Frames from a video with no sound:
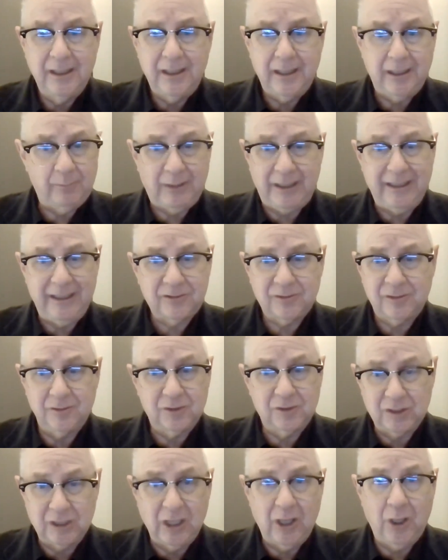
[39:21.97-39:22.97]
And my answer
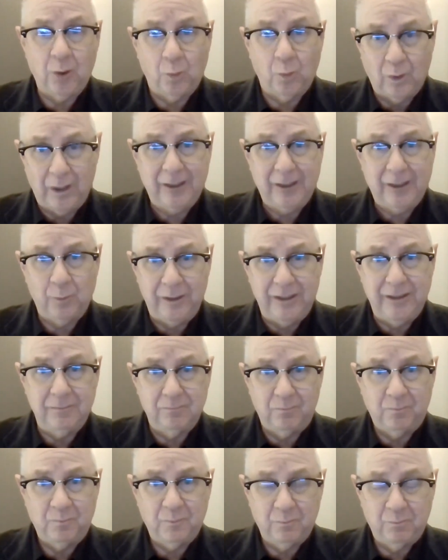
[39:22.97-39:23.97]
is no. Why don't we
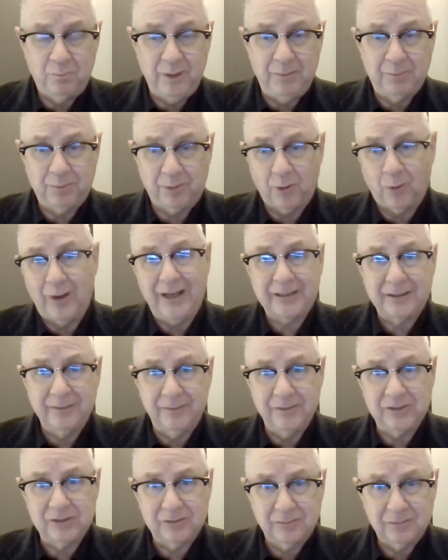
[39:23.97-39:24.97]
be
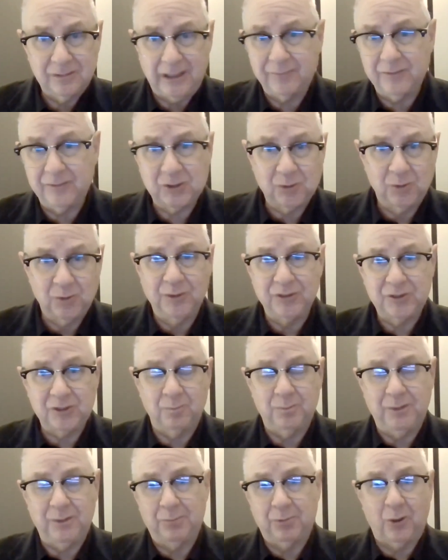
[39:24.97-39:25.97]
proactive, as every school
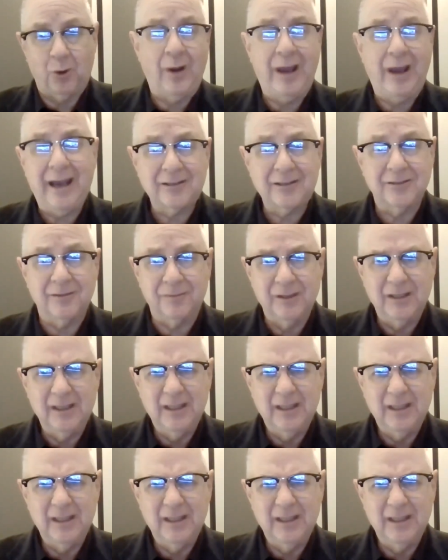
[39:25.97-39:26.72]
district be proactive,